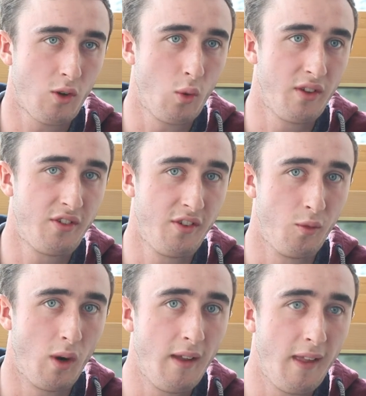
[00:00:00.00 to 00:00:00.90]

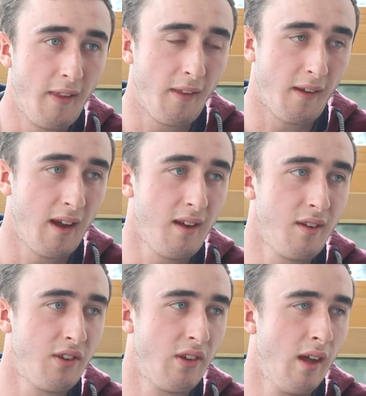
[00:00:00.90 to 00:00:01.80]
questioned why they're the
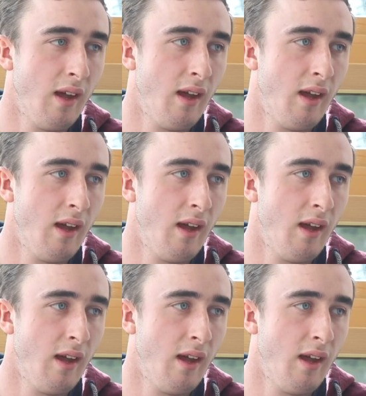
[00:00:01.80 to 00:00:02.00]
case.